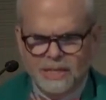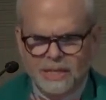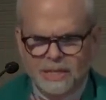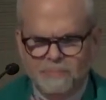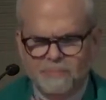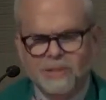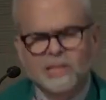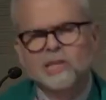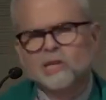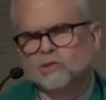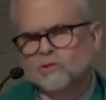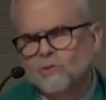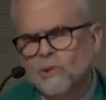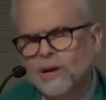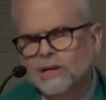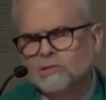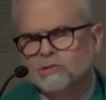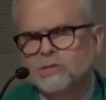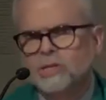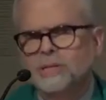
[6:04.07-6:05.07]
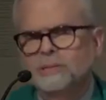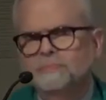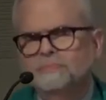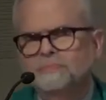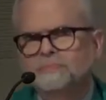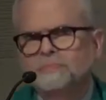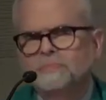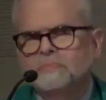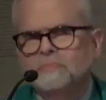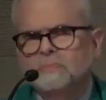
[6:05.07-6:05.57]
But this question
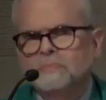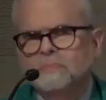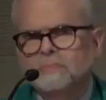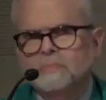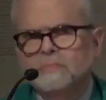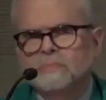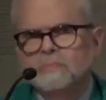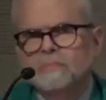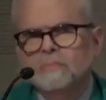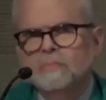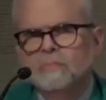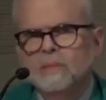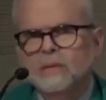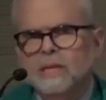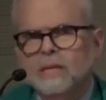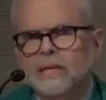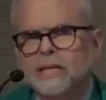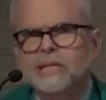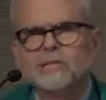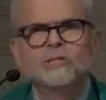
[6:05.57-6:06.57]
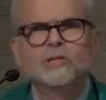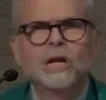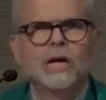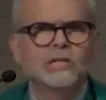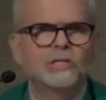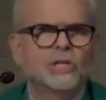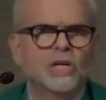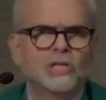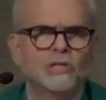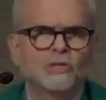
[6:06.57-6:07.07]
is
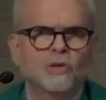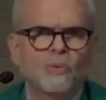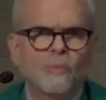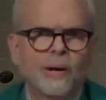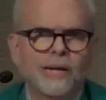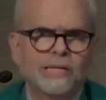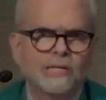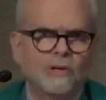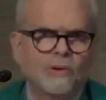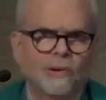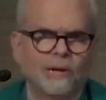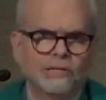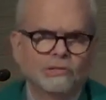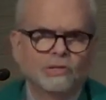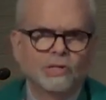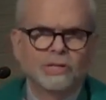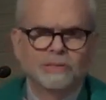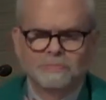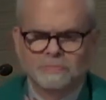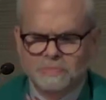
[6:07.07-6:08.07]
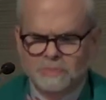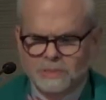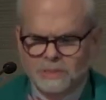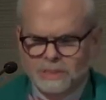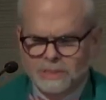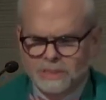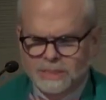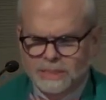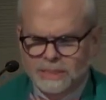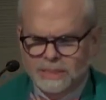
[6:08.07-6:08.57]
not just a when question,
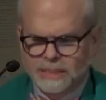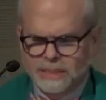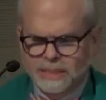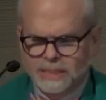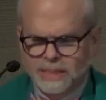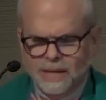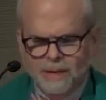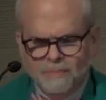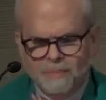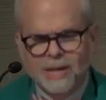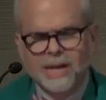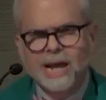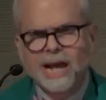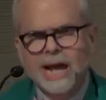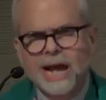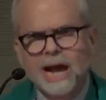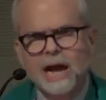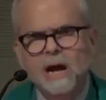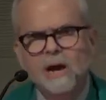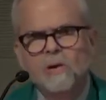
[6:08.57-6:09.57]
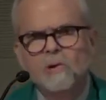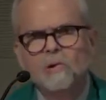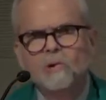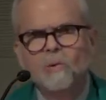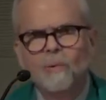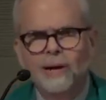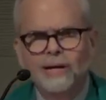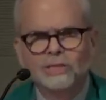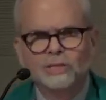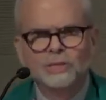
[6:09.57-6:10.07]
but a how
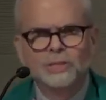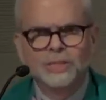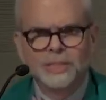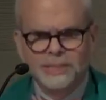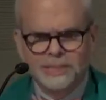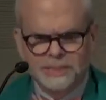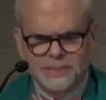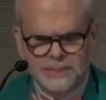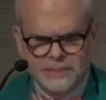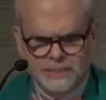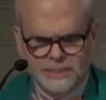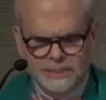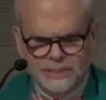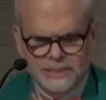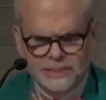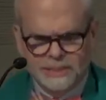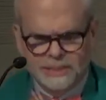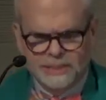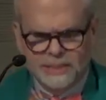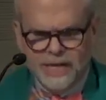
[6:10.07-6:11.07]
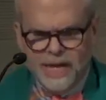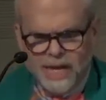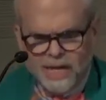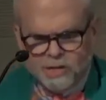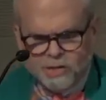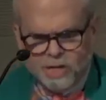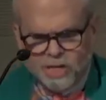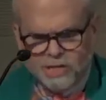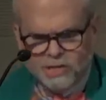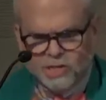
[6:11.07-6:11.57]
question.
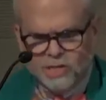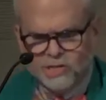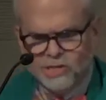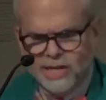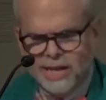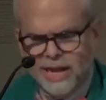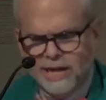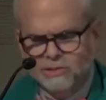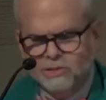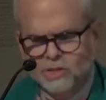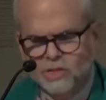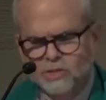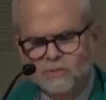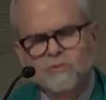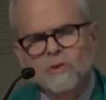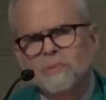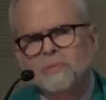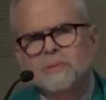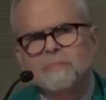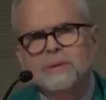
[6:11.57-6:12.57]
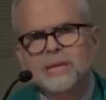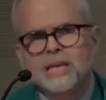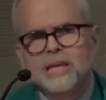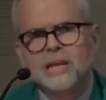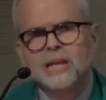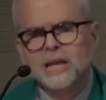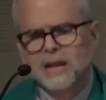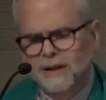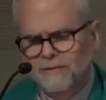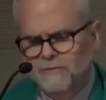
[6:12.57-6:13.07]
Jesus announces from the
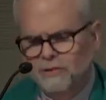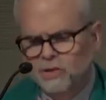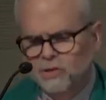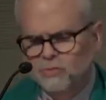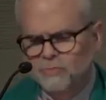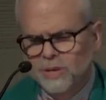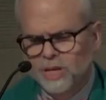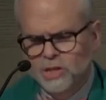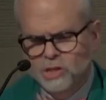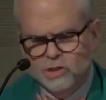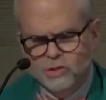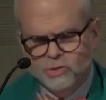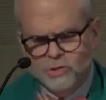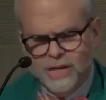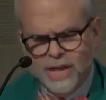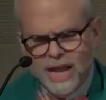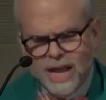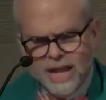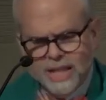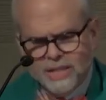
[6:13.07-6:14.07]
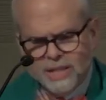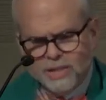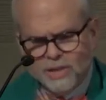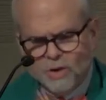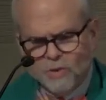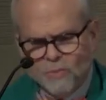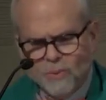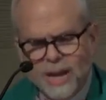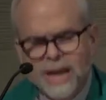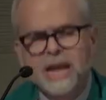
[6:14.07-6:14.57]
beginning of his ministry that
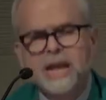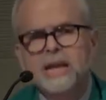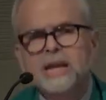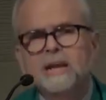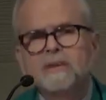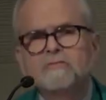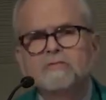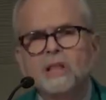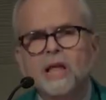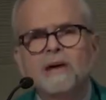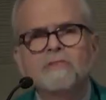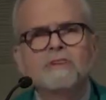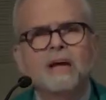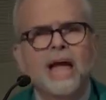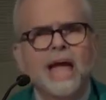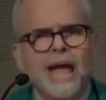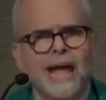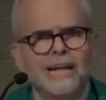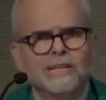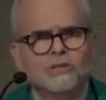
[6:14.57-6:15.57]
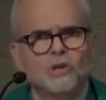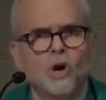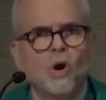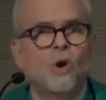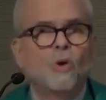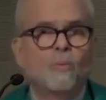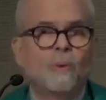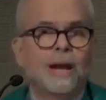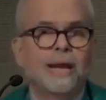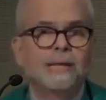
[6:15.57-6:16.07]
the reign of love has
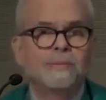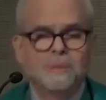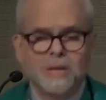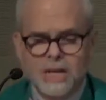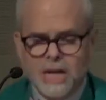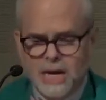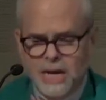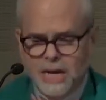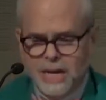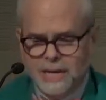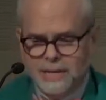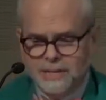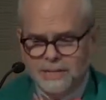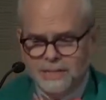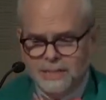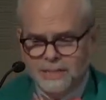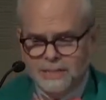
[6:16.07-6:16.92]
already begun,